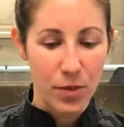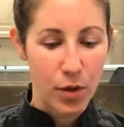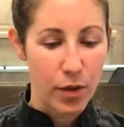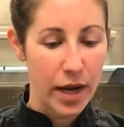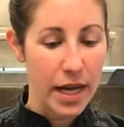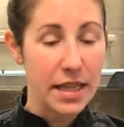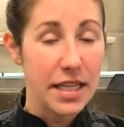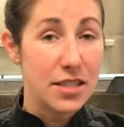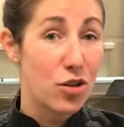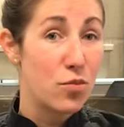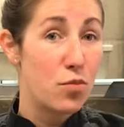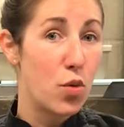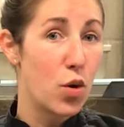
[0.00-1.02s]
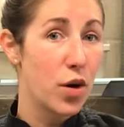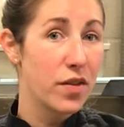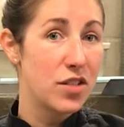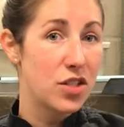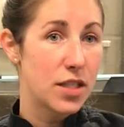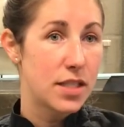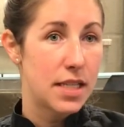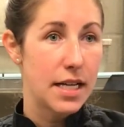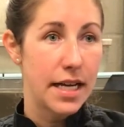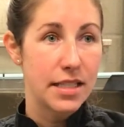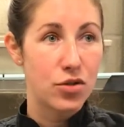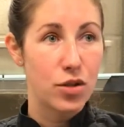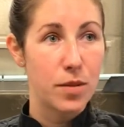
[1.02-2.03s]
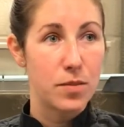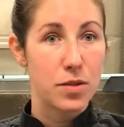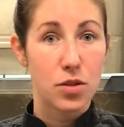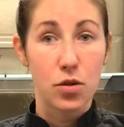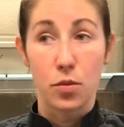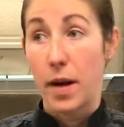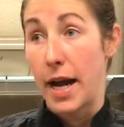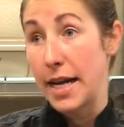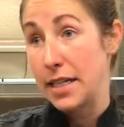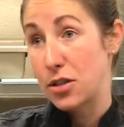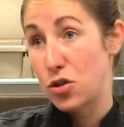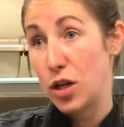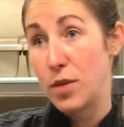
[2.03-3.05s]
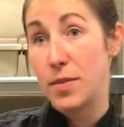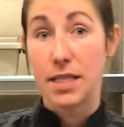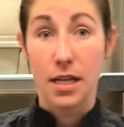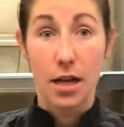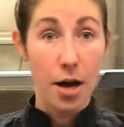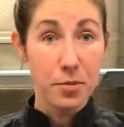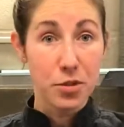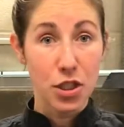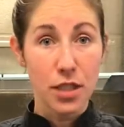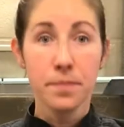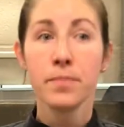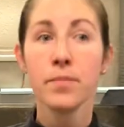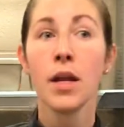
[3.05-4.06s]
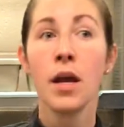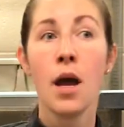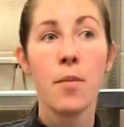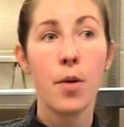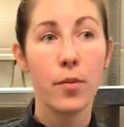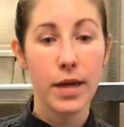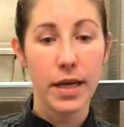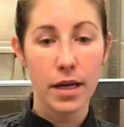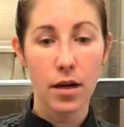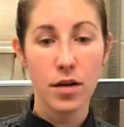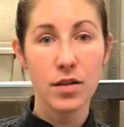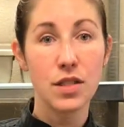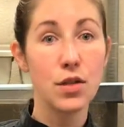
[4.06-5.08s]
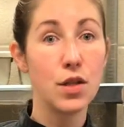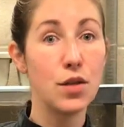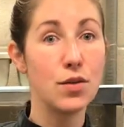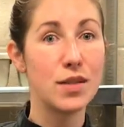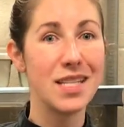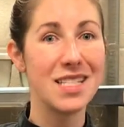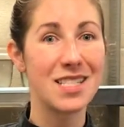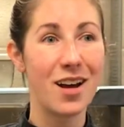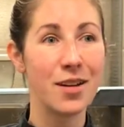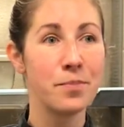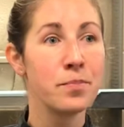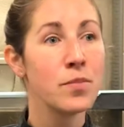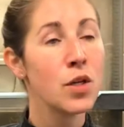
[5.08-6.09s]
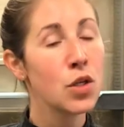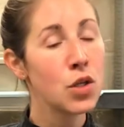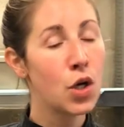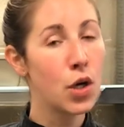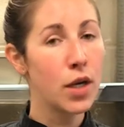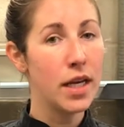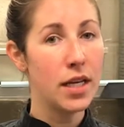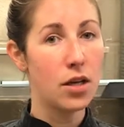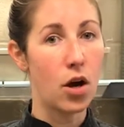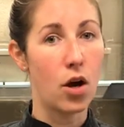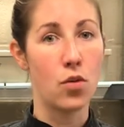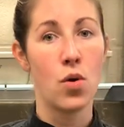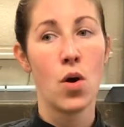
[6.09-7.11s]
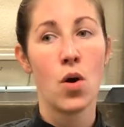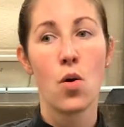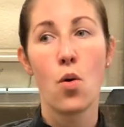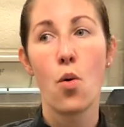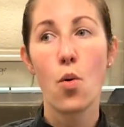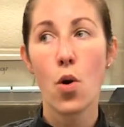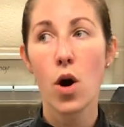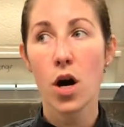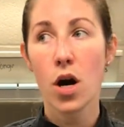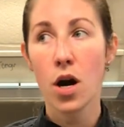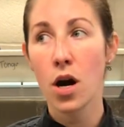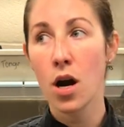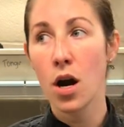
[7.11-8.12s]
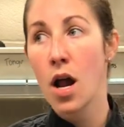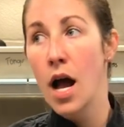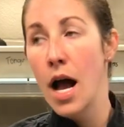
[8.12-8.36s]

Okay, these are more than just an ice cream scoop. Ice cream is an option, but we could also use these on cookie dough, or